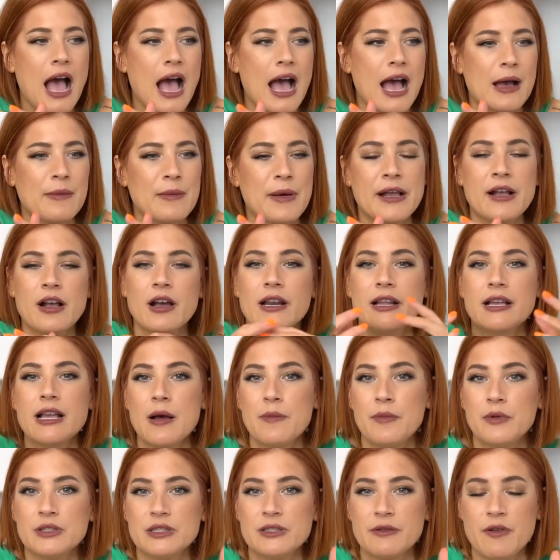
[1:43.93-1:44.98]
I got a
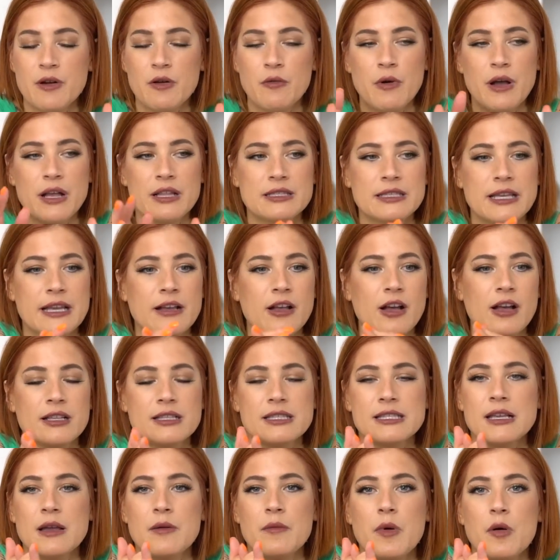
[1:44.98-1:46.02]
couple different ones. I got
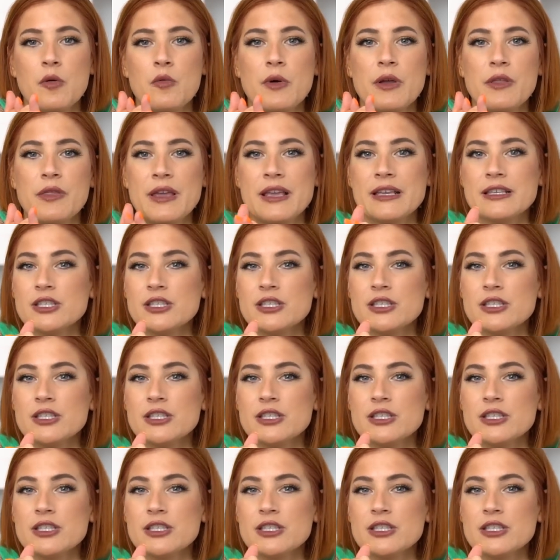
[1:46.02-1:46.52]
some with a